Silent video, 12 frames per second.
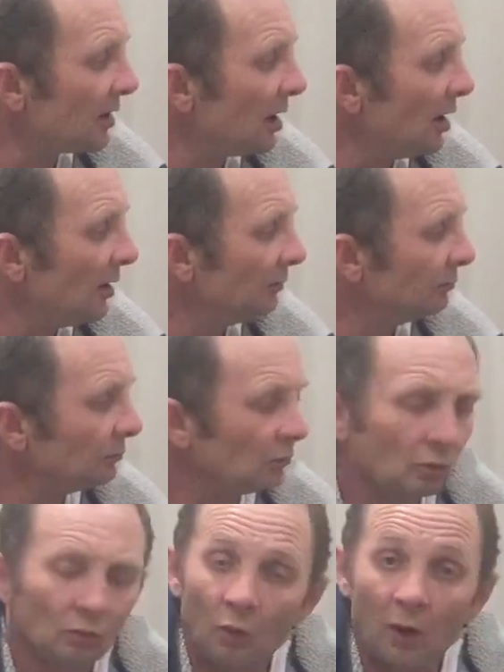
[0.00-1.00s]

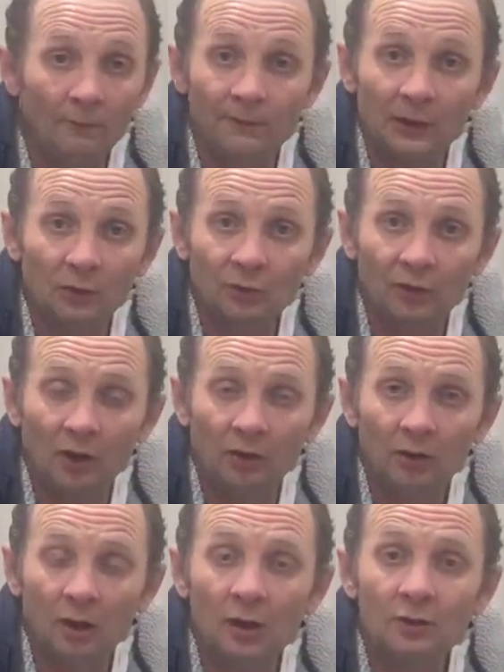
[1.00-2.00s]
1 filter
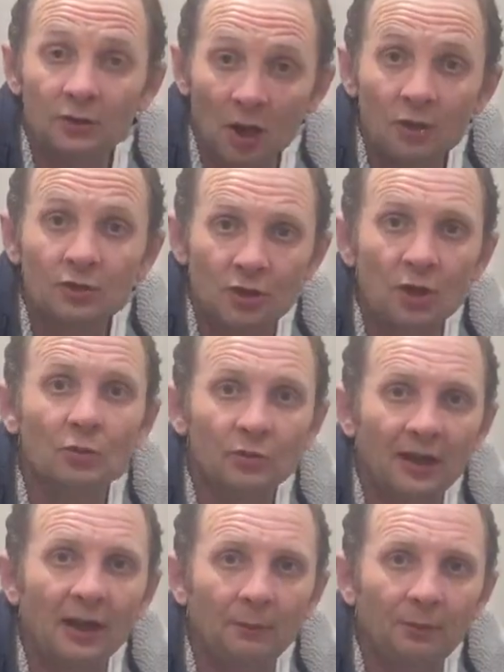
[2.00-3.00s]
and 2
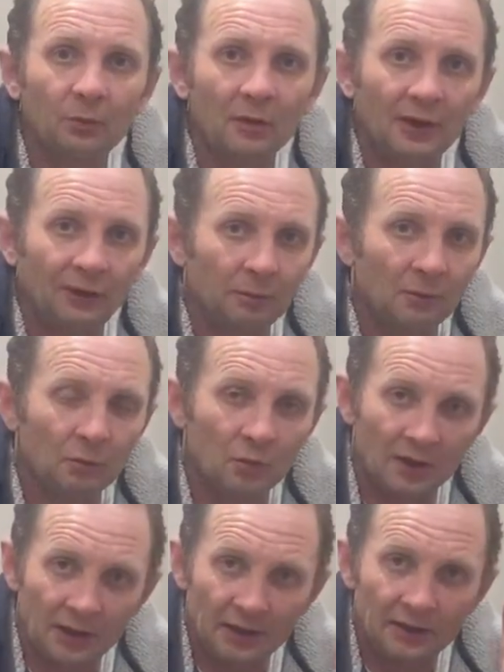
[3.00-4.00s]
tips
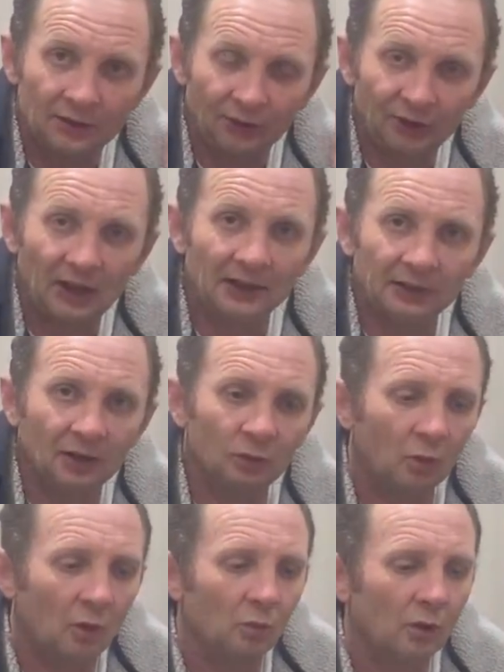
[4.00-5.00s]
with the
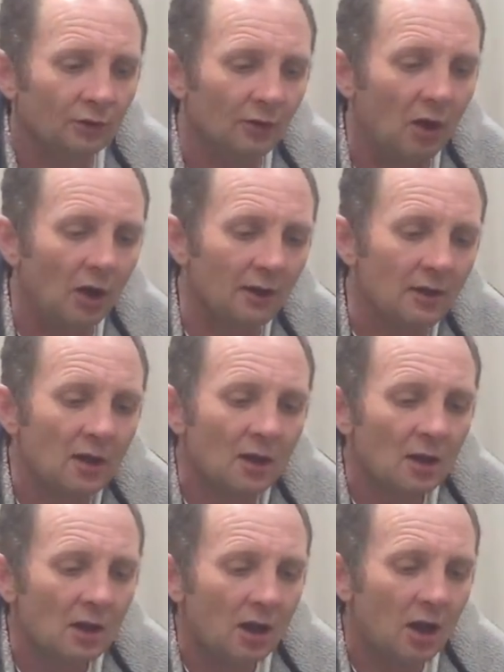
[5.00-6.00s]
standard 119.
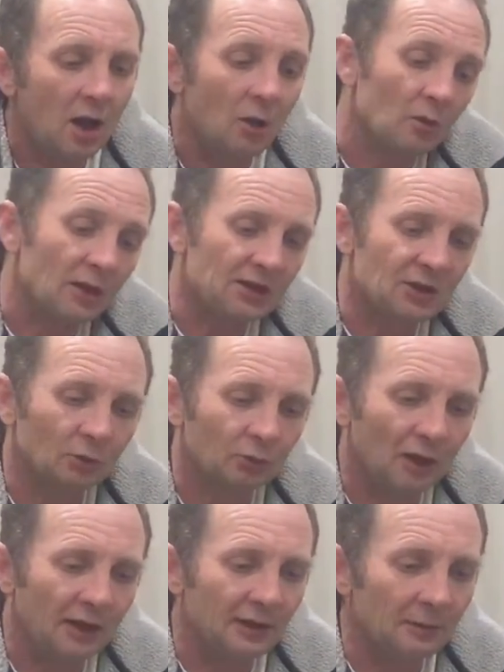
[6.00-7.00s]
With this
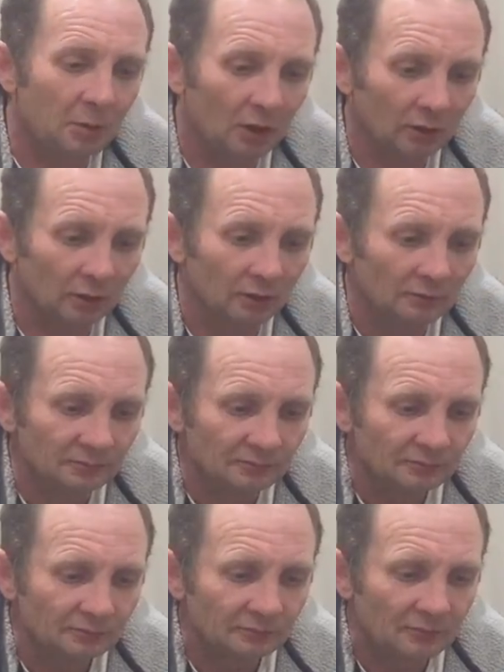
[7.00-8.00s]
upgraded model,
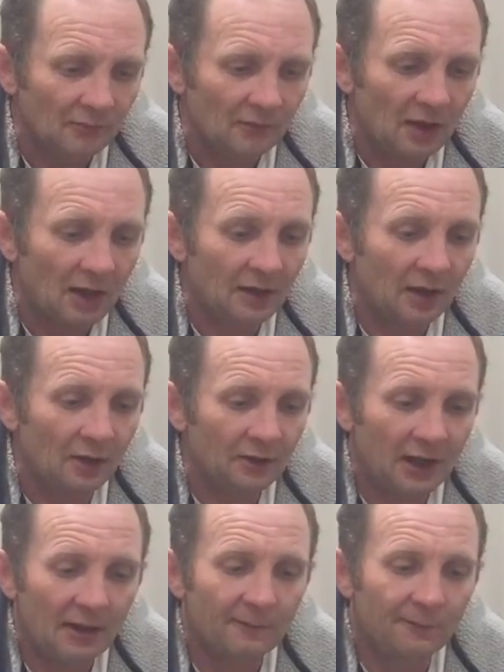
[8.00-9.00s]
there you go,
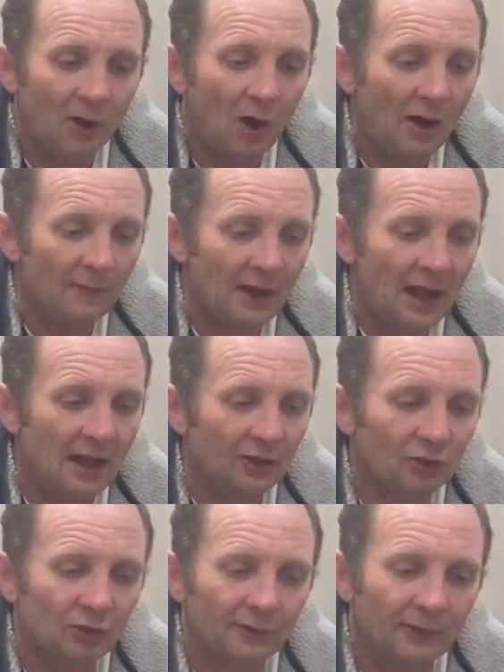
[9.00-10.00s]
you get 5
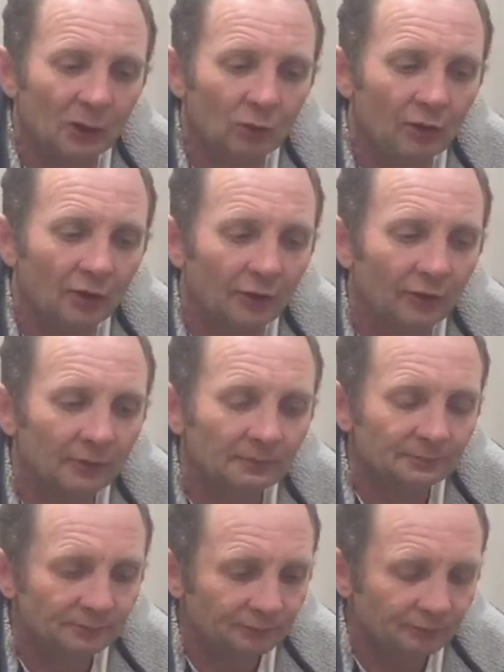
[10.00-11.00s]
extra filters,
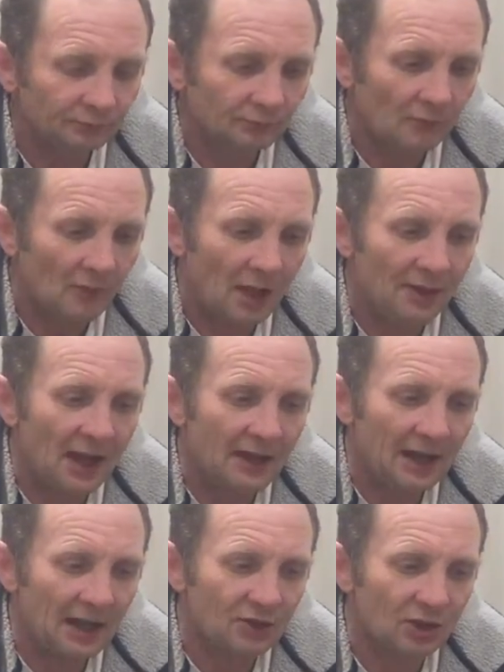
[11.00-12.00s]
and
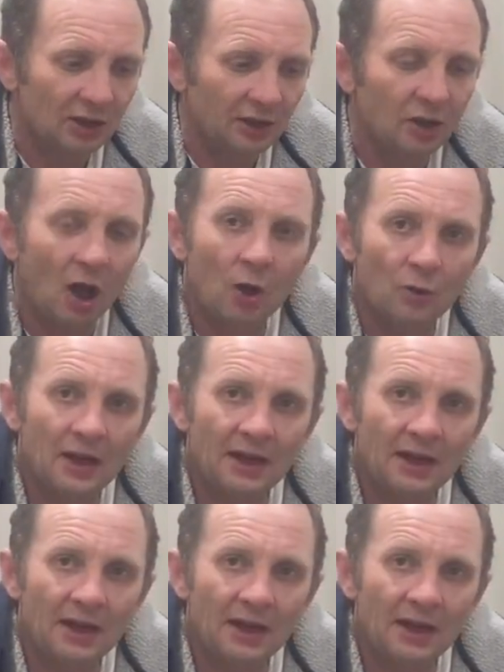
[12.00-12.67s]
they actually go